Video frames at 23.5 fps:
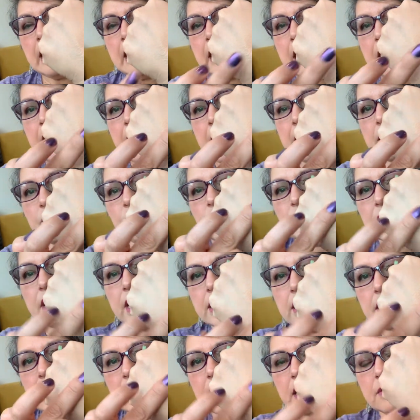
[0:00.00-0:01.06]
And what I
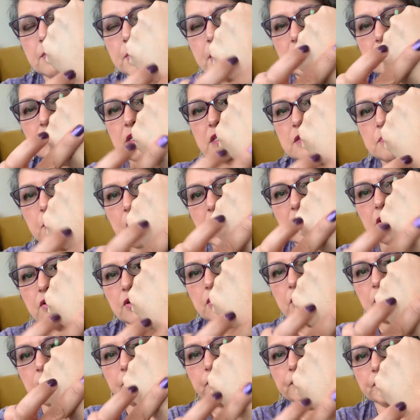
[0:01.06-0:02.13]
like about this
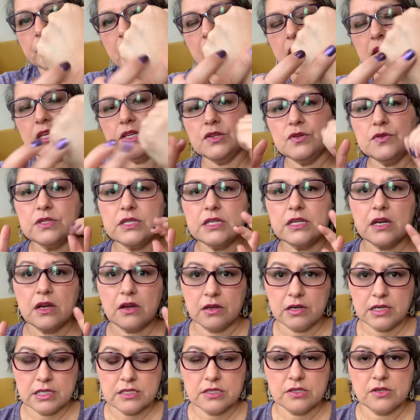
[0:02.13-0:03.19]
powder, I use it
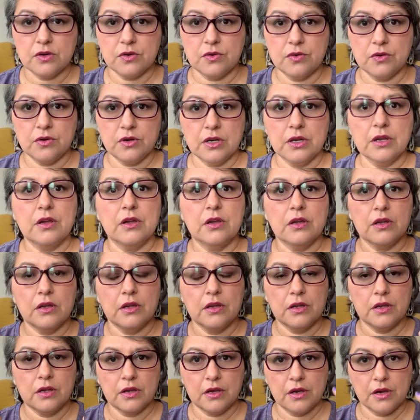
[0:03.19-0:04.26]
on its own
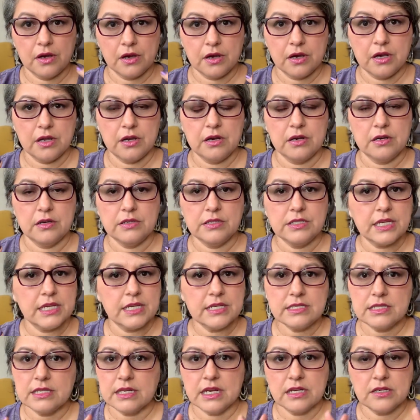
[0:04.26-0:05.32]
on
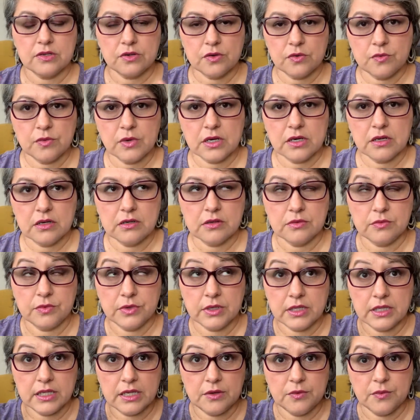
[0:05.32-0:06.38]
days that I don't want to
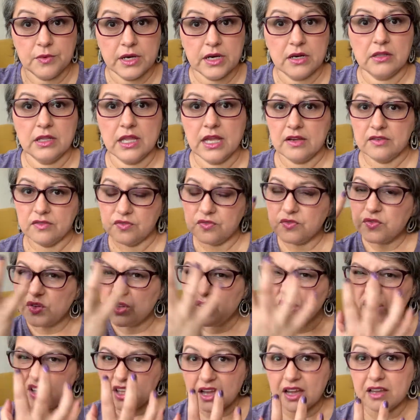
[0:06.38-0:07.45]
really wear like
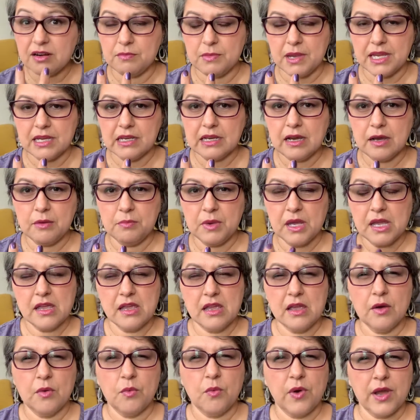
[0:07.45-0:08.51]
full-on makeup,
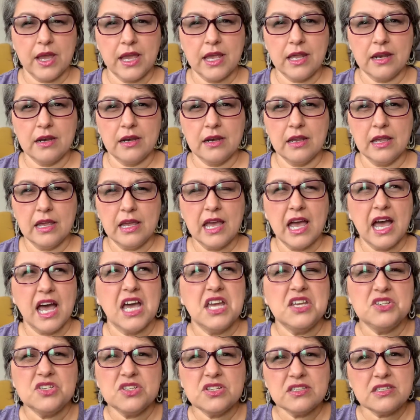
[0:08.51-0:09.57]
when I
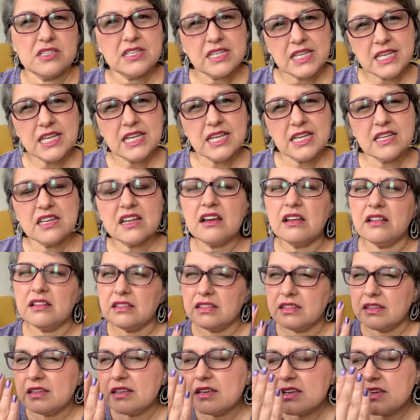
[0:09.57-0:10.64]
just need a
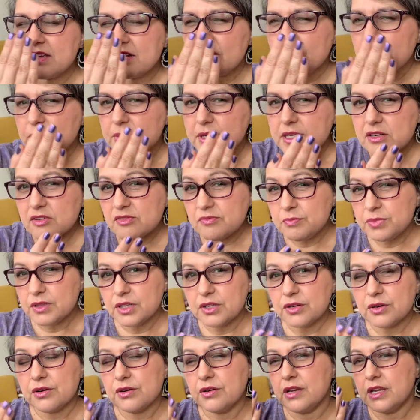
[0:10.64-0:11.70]
little bit of
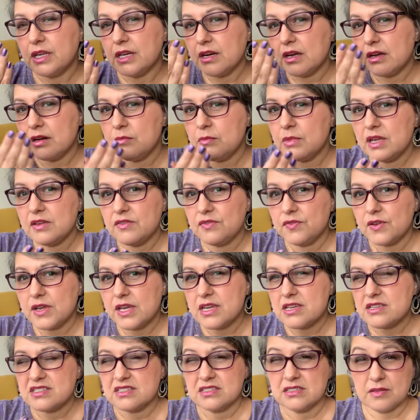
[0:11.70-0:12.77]
blurring on my
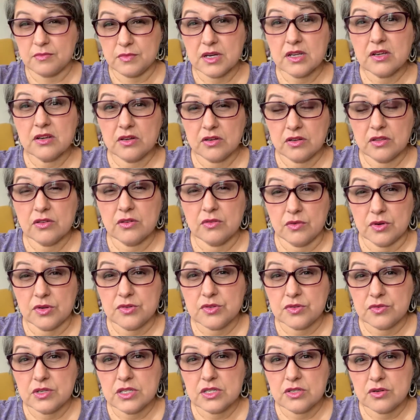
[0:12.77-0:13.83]
face because I'm gonna go to the
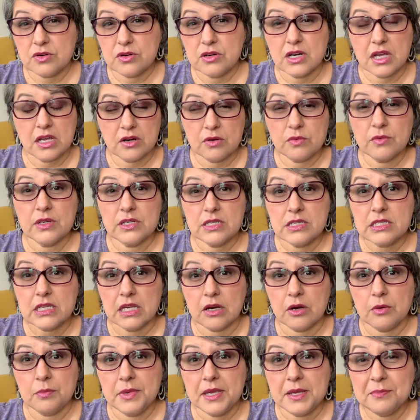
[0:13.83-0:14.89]
grocery store and I don't want to
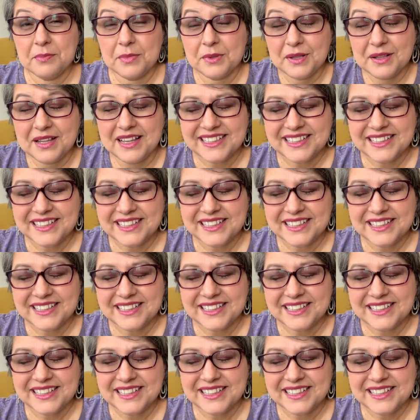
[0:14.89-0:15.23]
scare people.